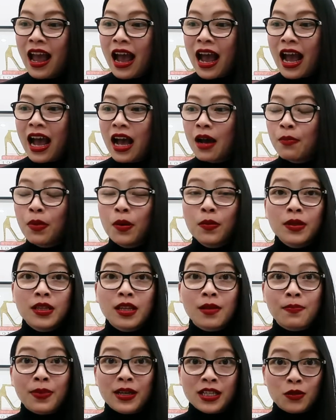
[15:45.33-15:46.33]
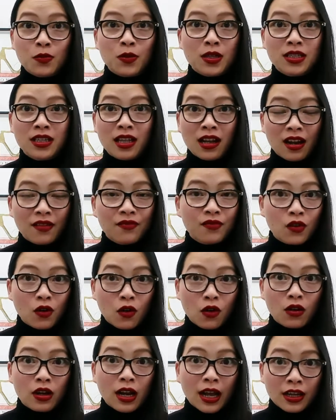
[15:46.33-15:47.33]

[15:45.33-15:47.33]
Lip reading: Probably the best ones that I've got,